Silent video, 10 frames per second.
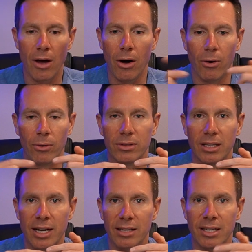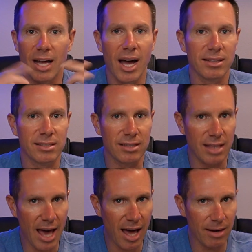oh, connect the dots.
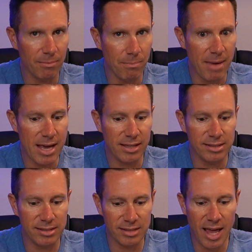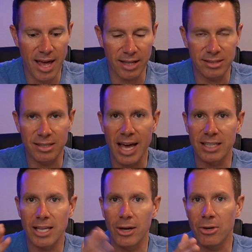That makes sense.
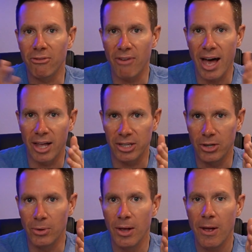That's how you value